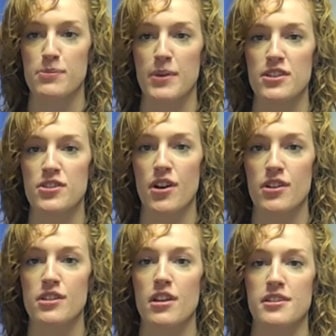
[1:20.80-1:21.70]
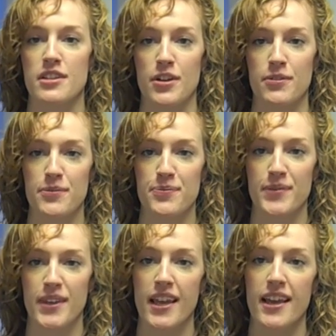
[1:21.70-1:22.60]
by George Lozanov.
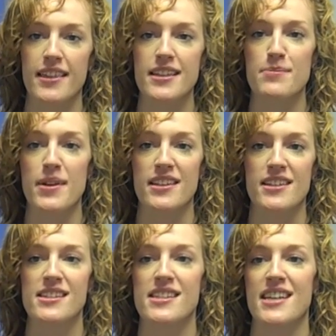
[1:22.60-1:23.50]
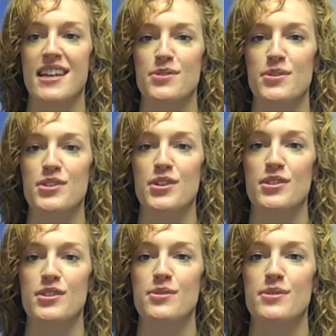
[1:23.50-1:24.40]
This method is designed to ensure
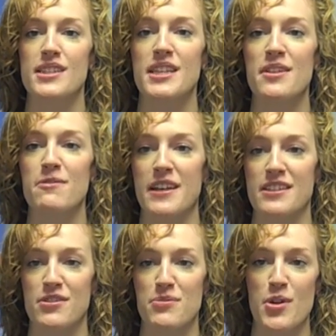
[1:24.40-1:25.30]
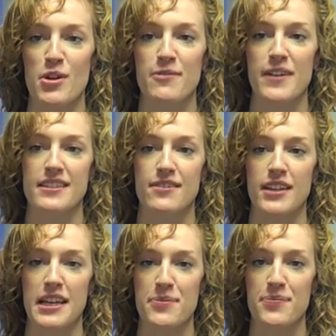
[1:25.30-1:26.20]
students learn faster and more effectively.